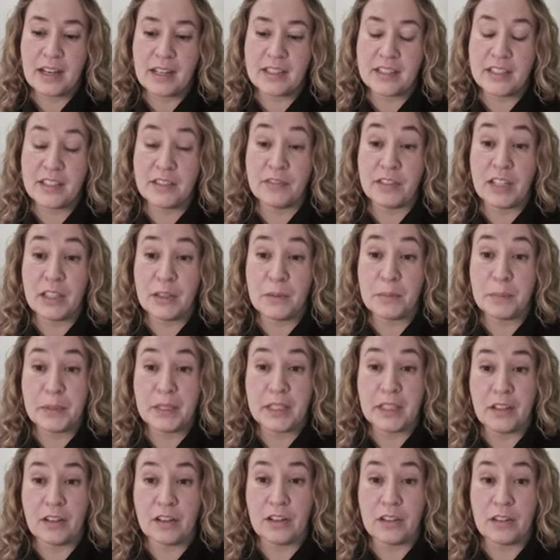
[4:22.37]

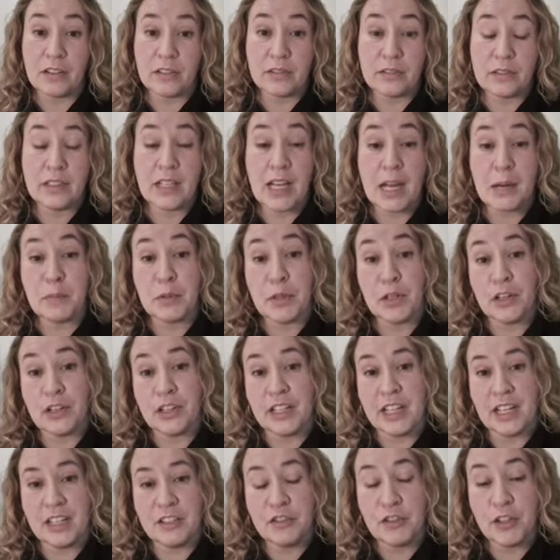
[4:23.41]
developing our library
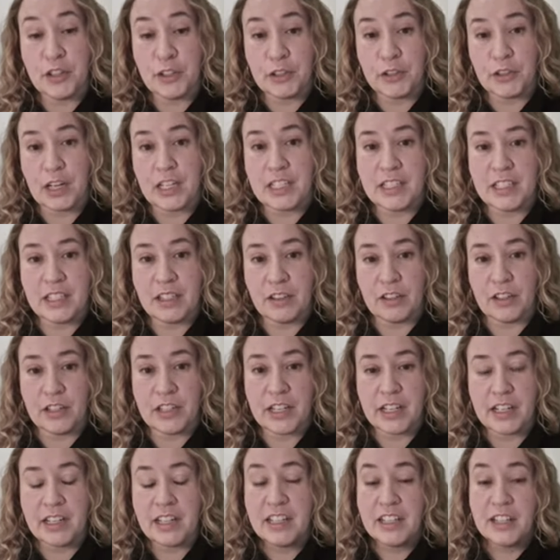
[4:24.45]
entry
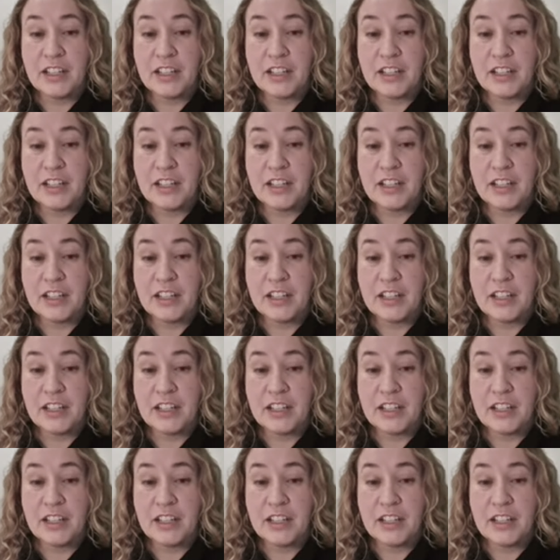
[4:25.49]
criteria.